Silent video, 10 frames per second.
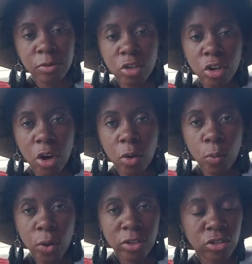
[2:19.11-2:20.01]
you know,
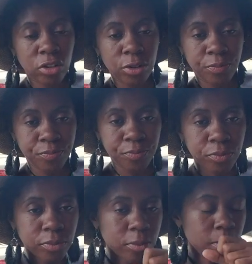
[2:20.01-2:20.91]
winter.
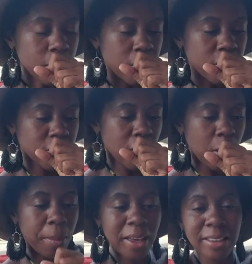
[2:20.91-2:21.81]

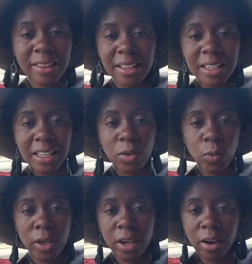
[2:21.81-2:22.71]
So basically,
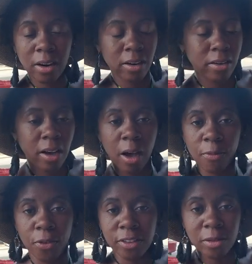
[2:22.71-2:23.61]
we are up
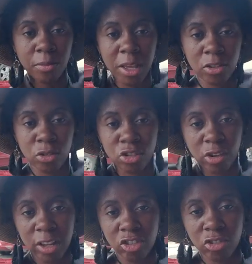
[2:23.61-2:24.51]
for some major
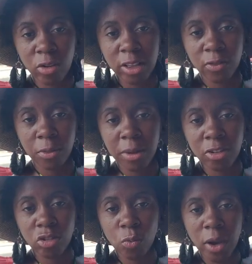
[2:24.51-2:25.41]
change and
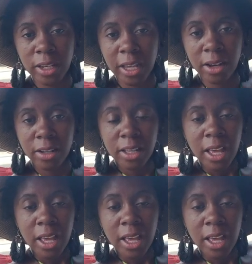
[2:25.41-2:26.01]
transformation right now.